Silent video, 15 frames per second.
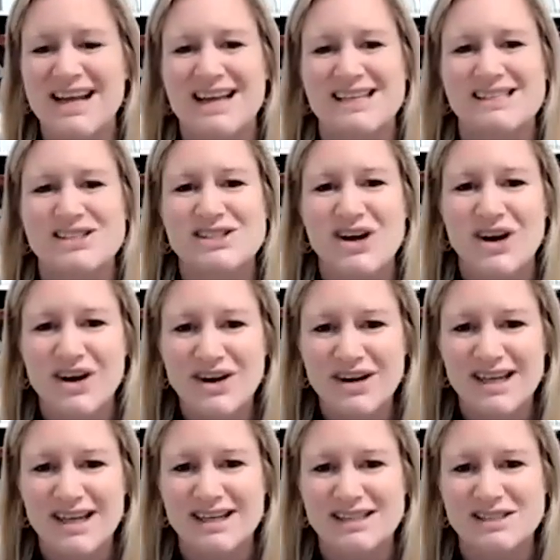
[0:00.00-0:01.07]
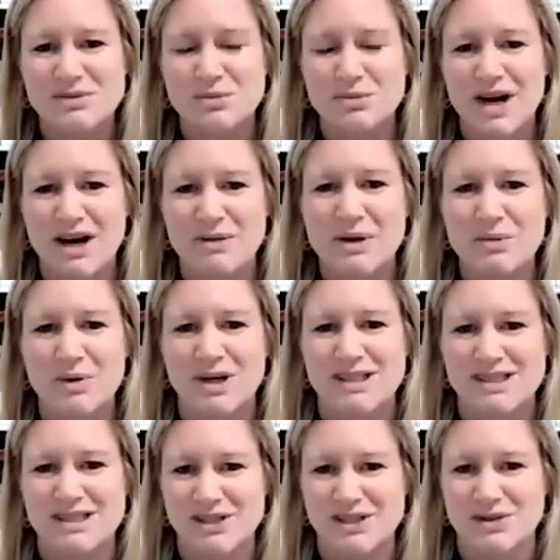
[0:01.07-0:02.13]
is target where we
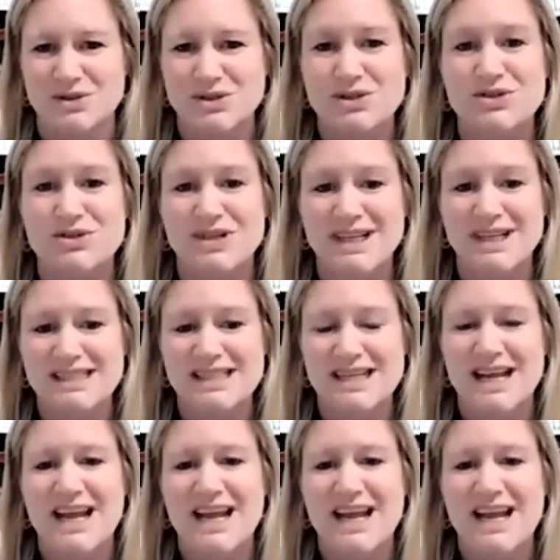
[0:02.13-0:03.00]
want to treat